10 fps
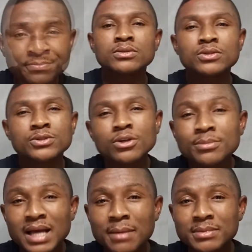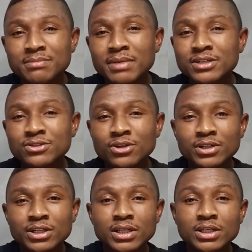So sometimes, based on
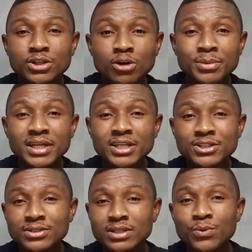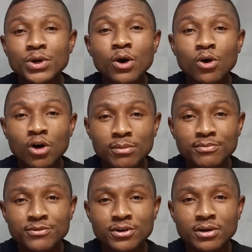the denomination that we all come
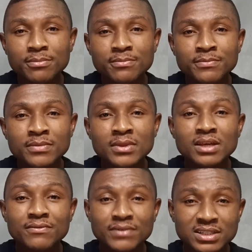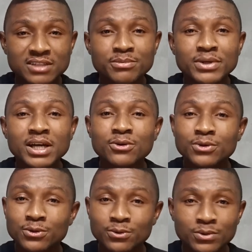from, effective prayer
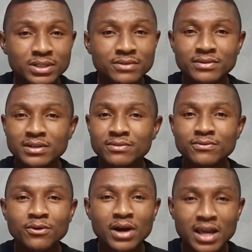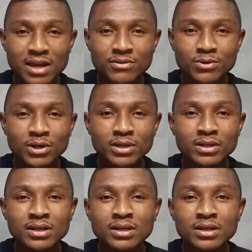could look different for everyone.